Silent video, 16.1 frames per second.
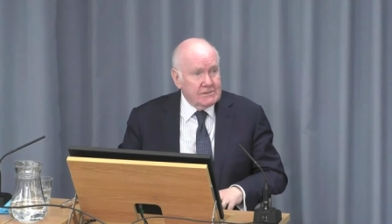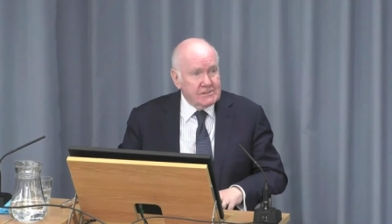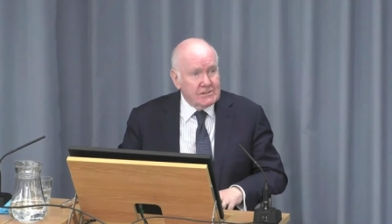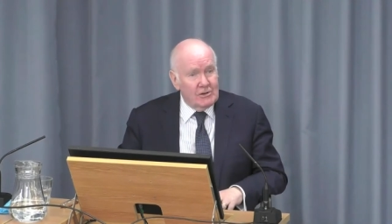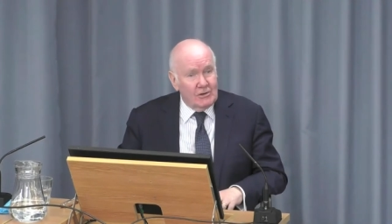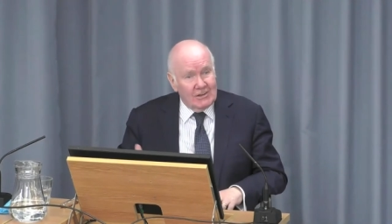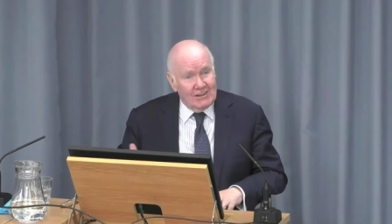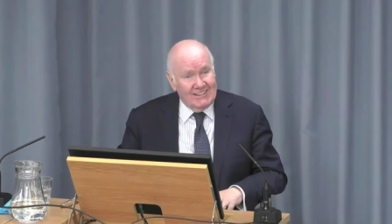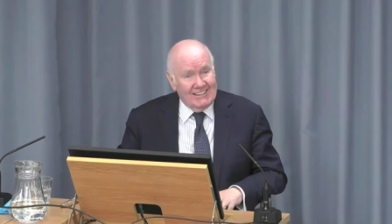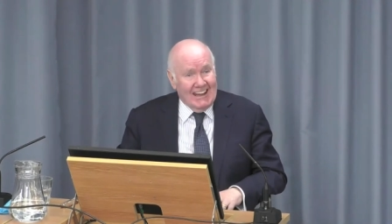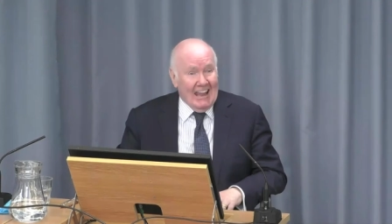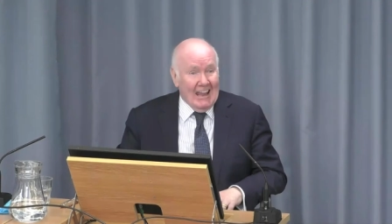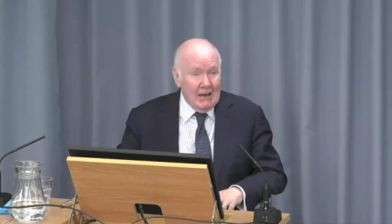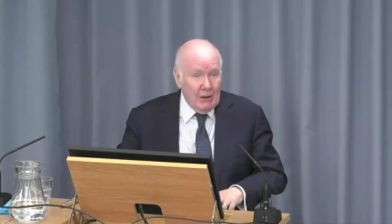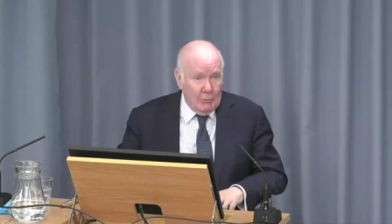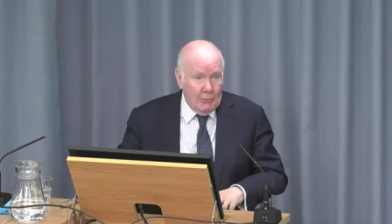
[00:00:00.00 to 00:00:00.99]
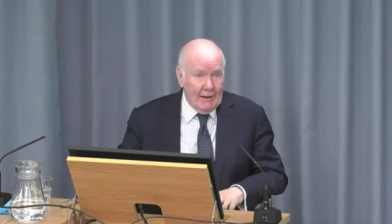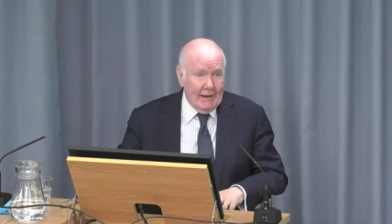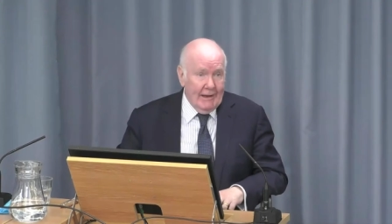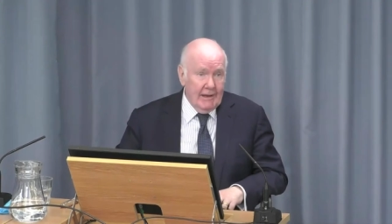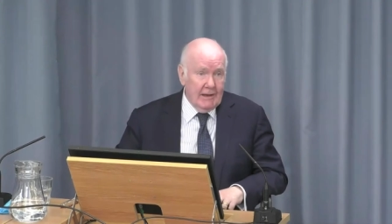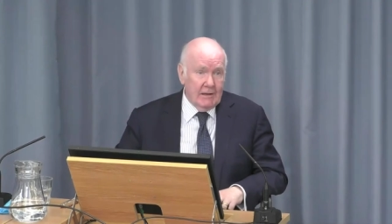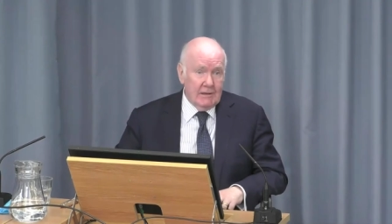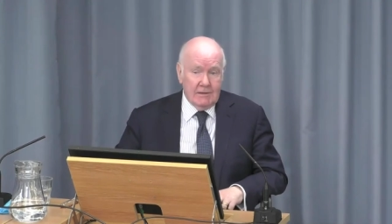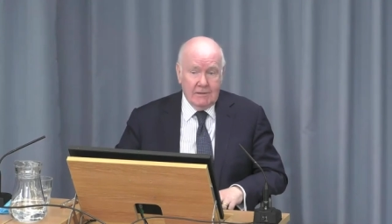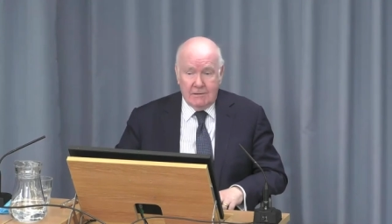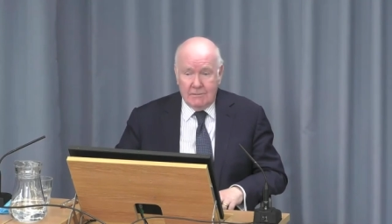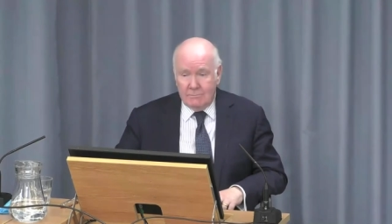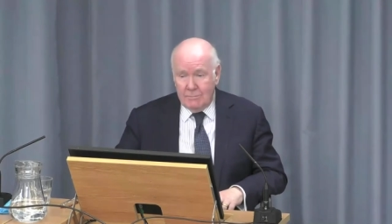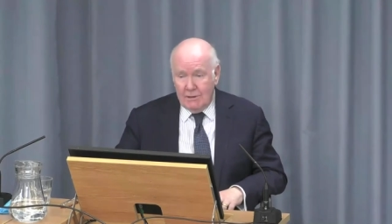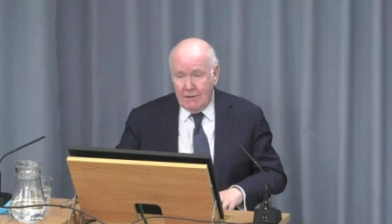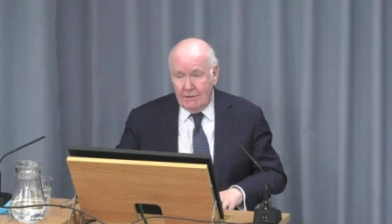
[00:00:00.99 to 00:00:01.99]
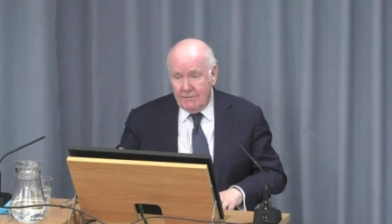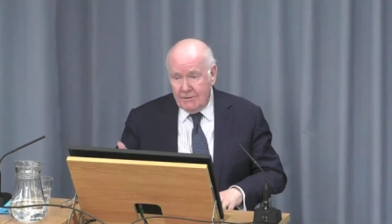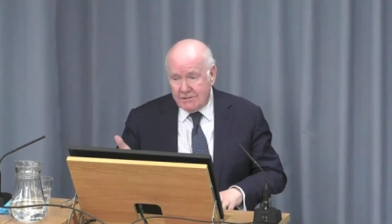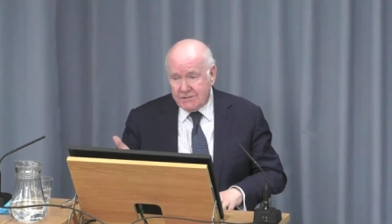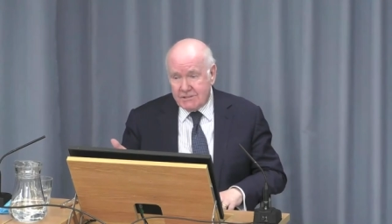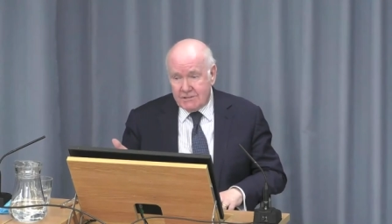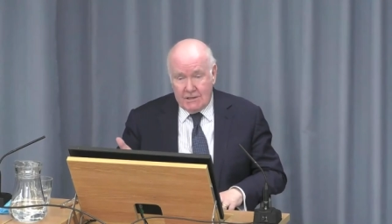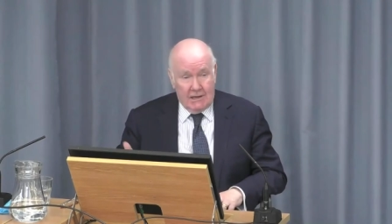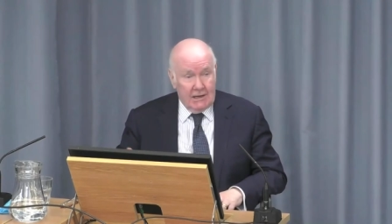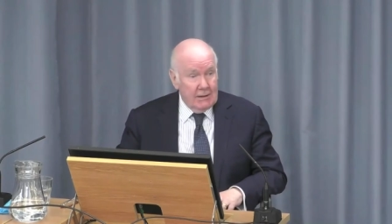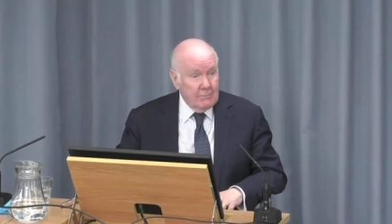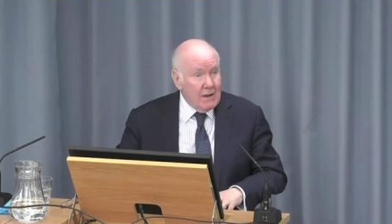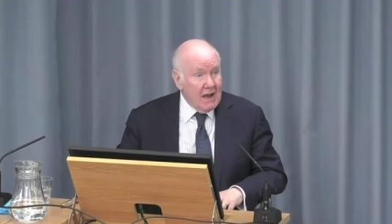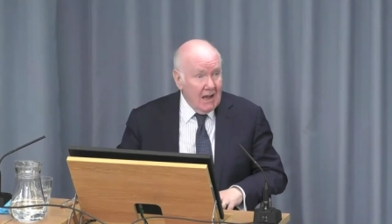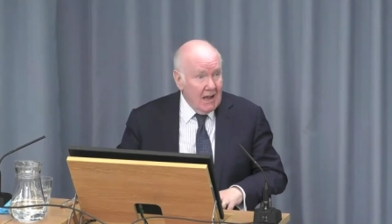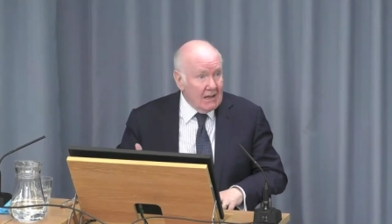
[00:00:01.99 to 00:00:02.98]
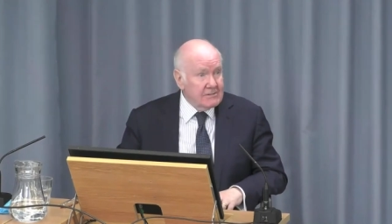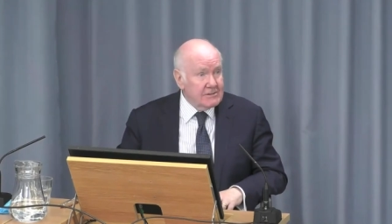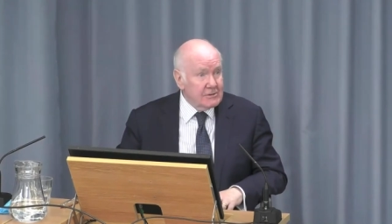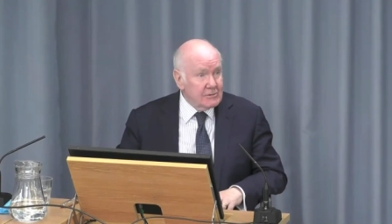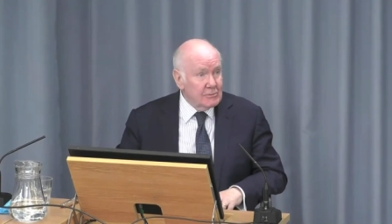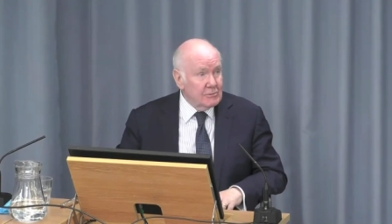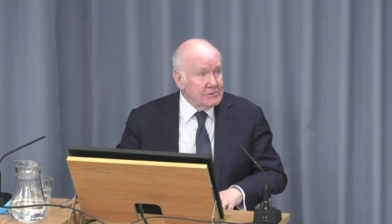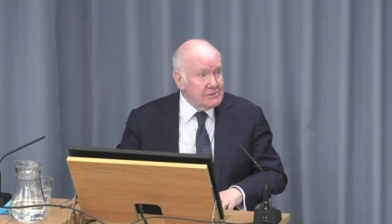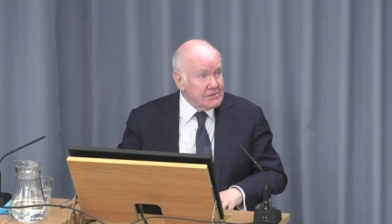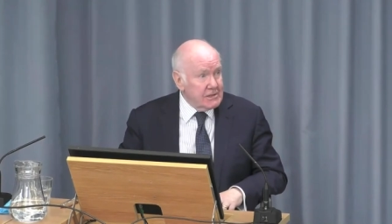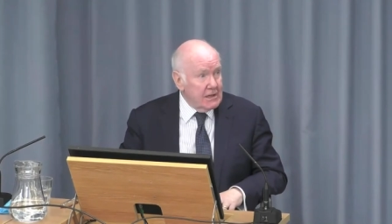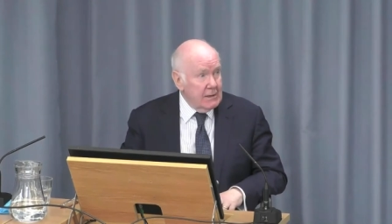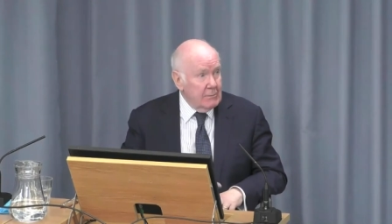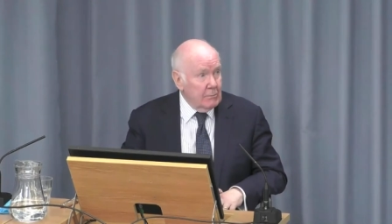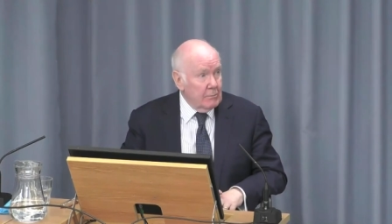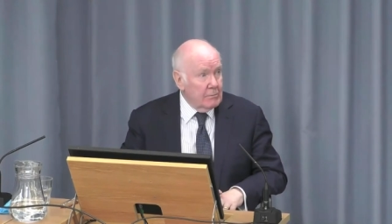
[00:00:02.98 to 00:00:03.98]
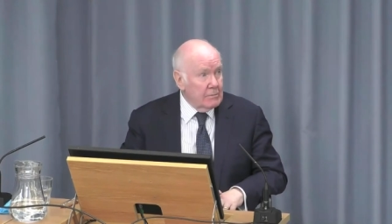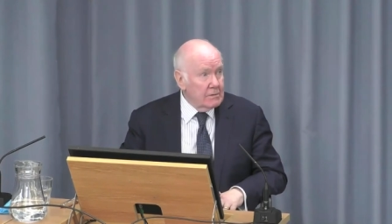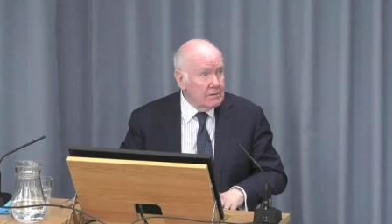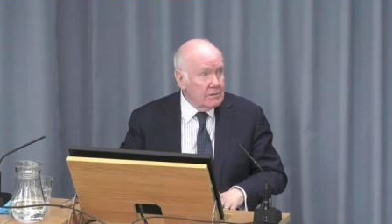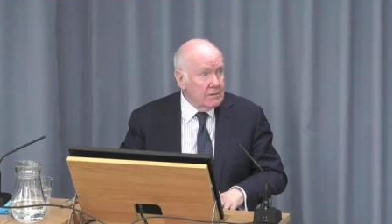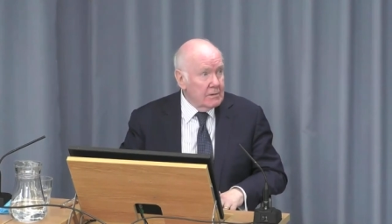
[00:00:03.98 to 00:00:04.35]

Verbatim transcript: And Scotland, anyway, by this time, had their own scheme.